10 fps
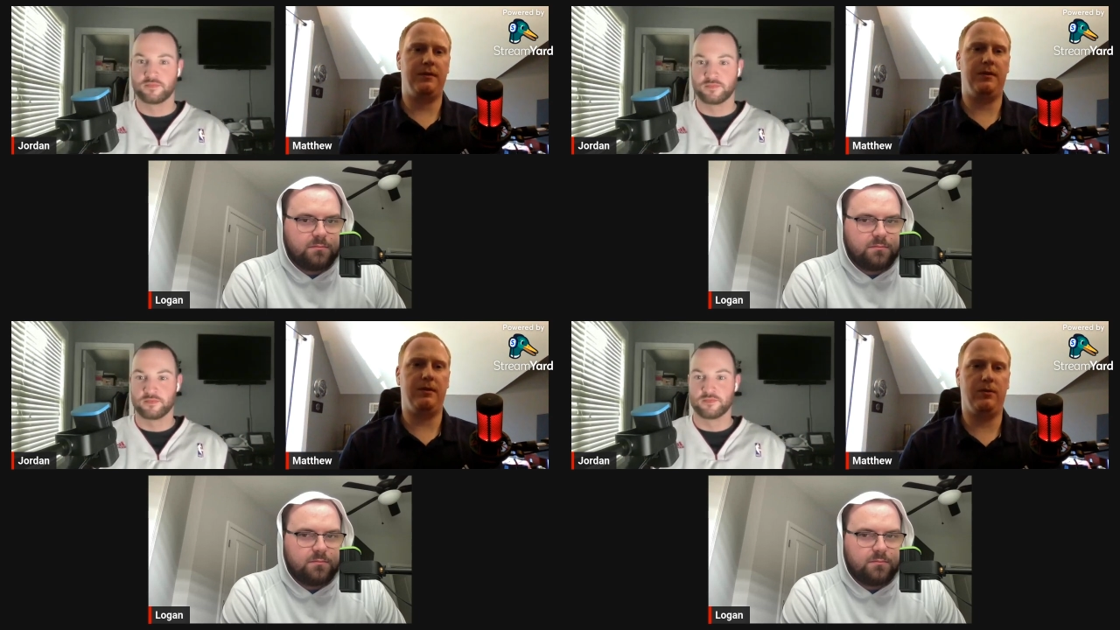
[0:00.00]

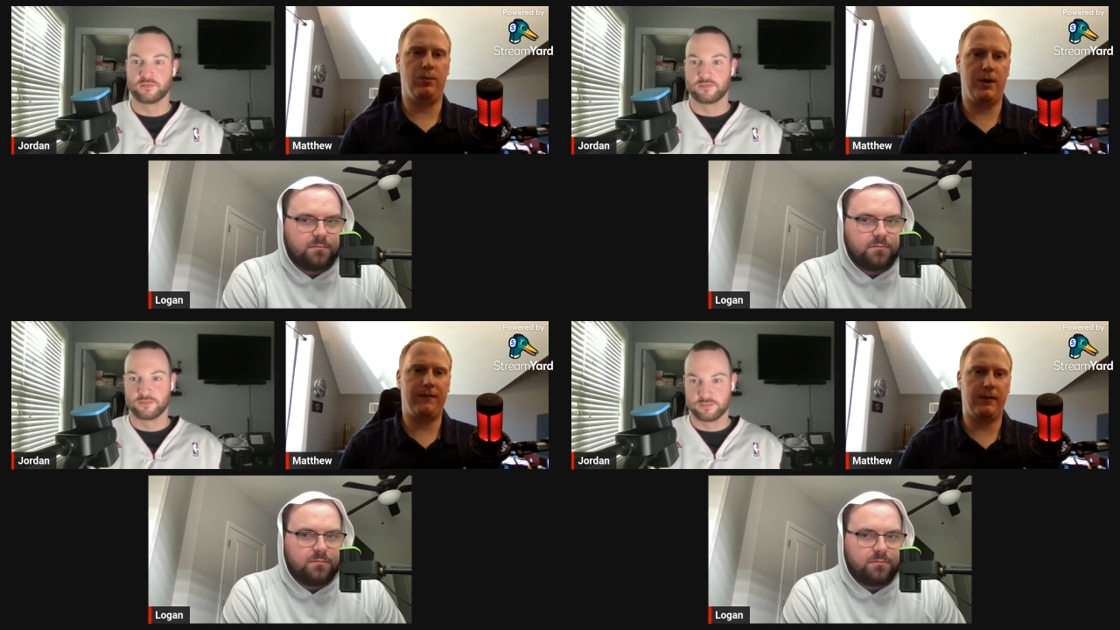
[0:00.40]
Speaker 1: the
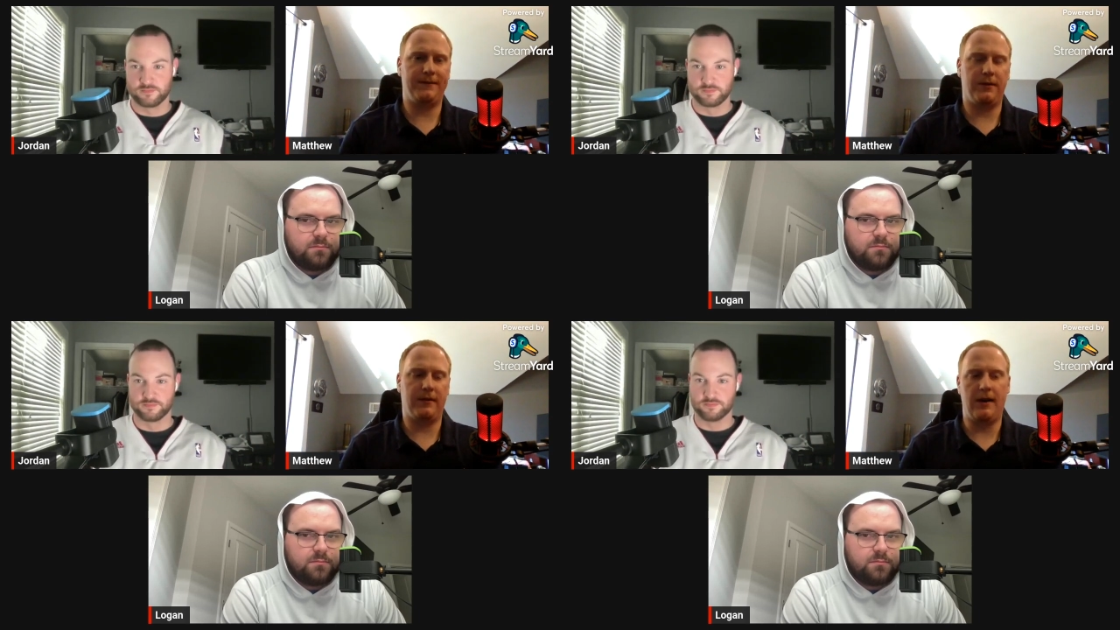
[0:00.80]
whatever
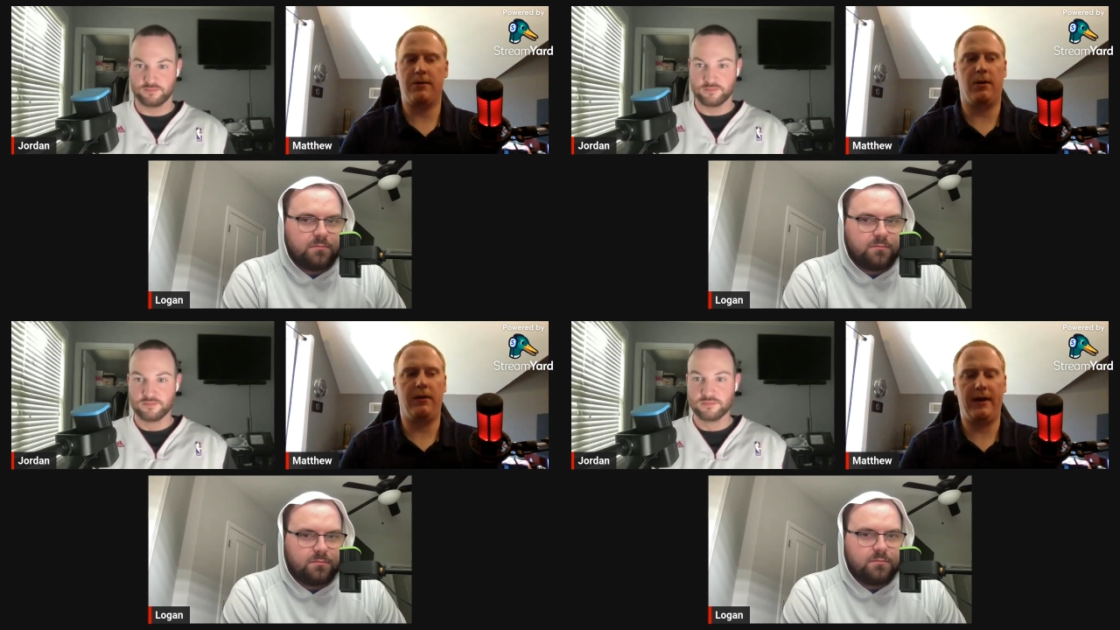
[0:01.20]
leftover
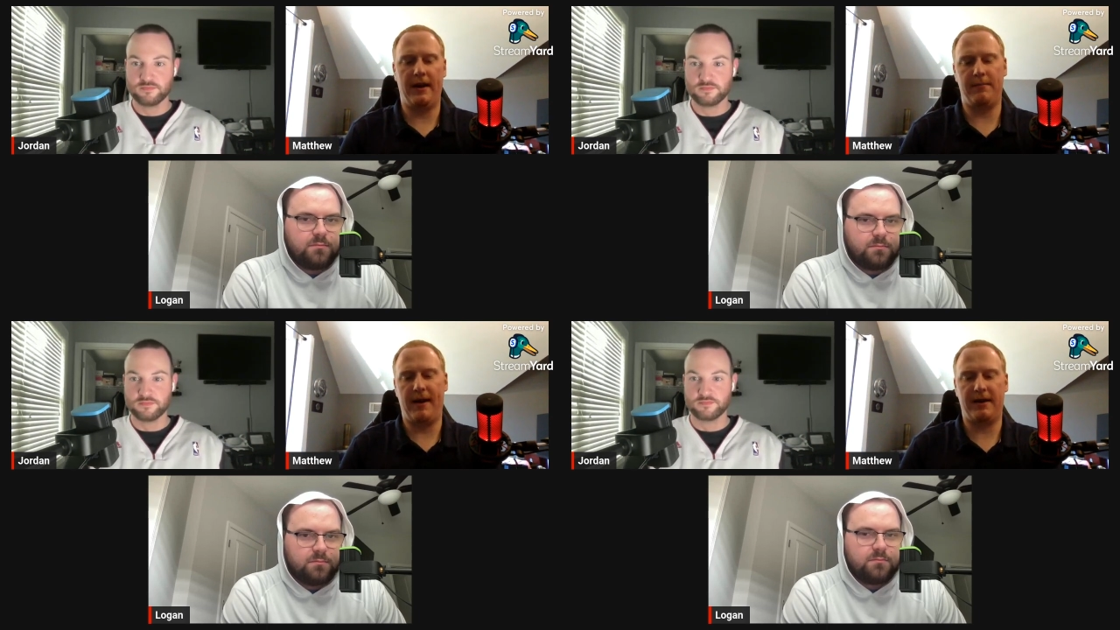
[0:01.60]
alcohol they
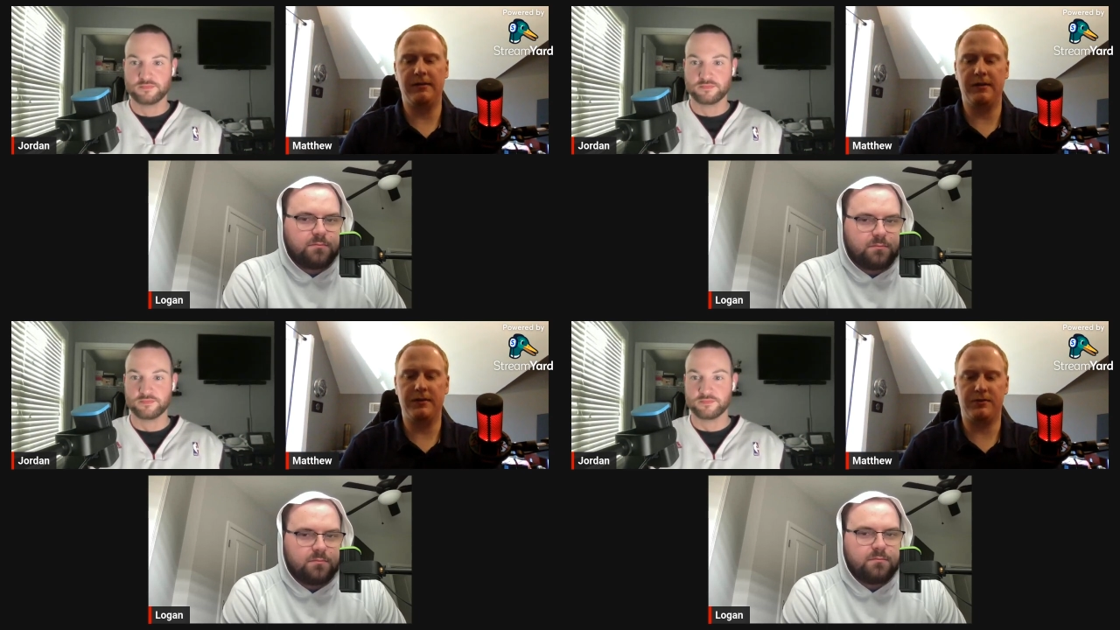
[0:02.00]
had back
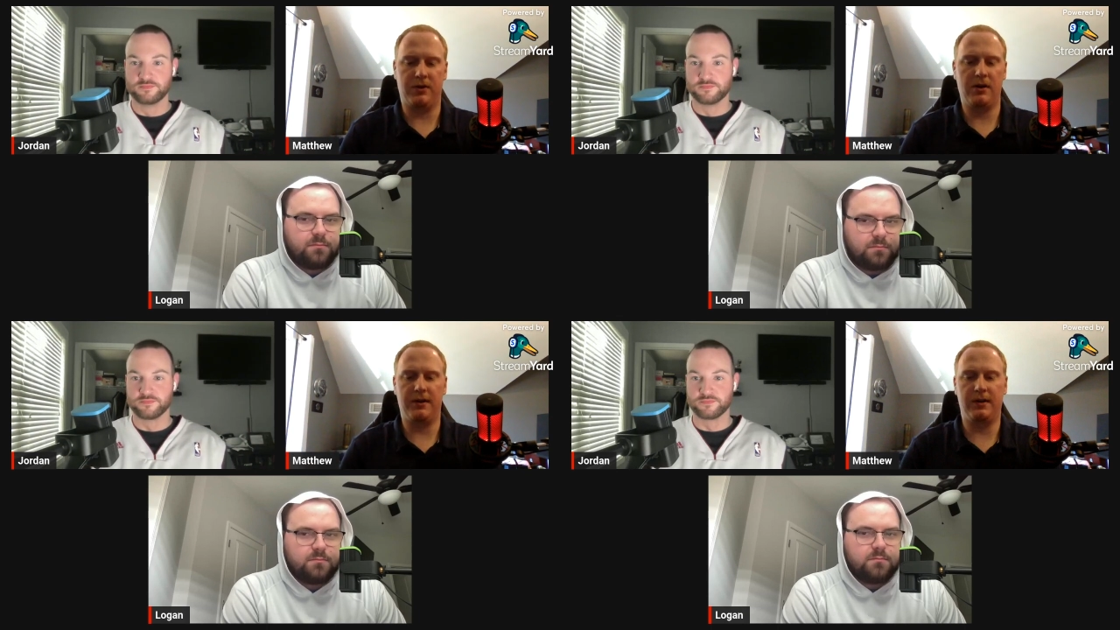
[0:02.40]
into the
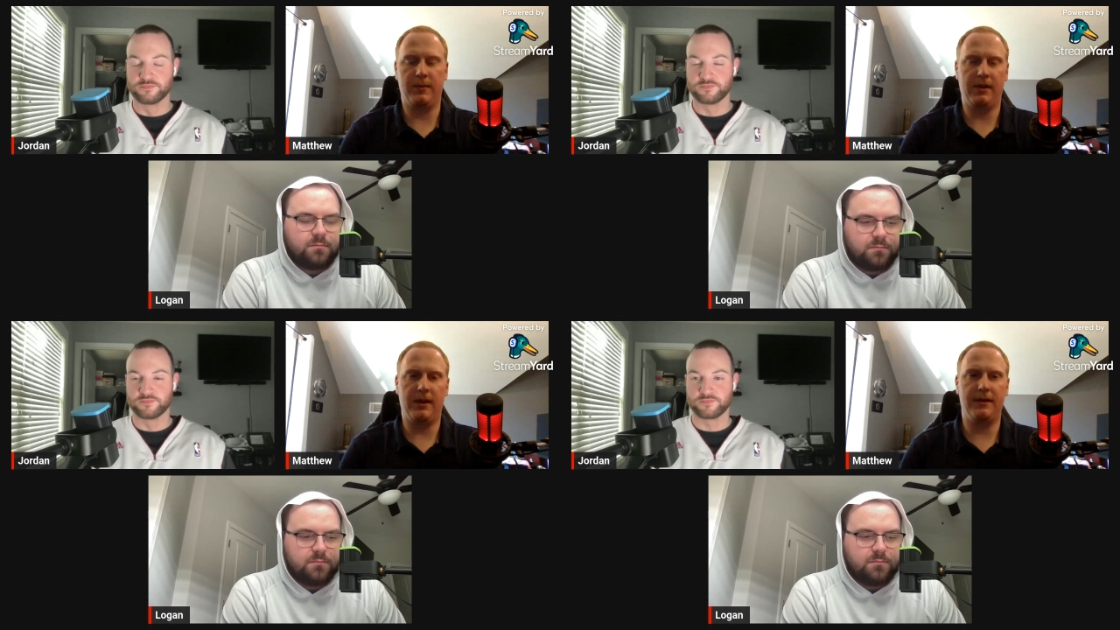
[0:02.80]
truck, and then
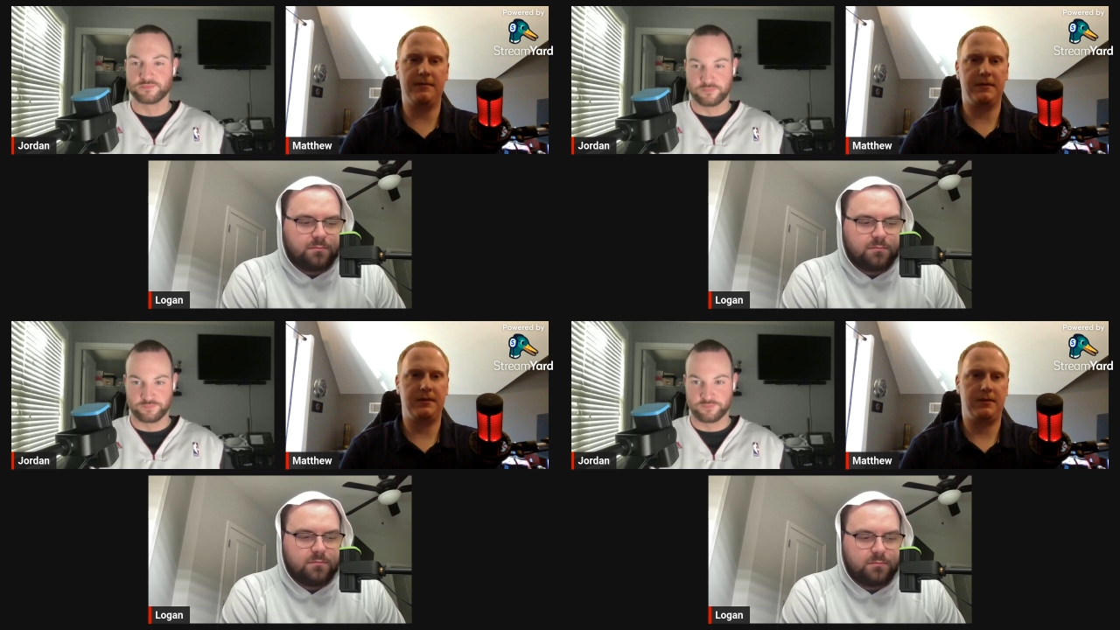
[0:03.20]
we
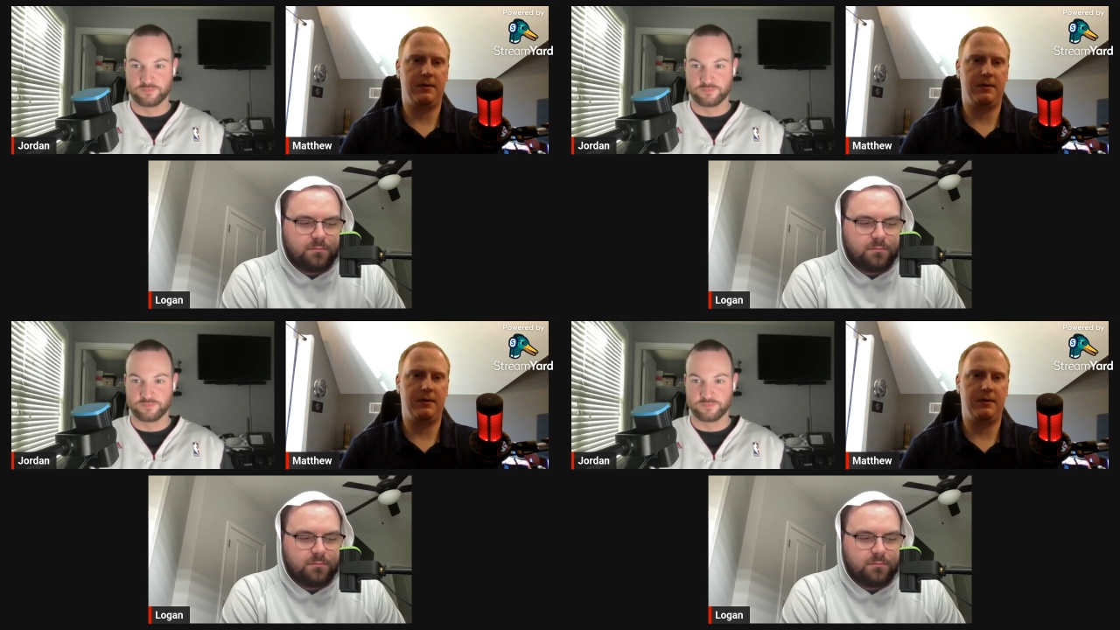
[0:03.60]
left.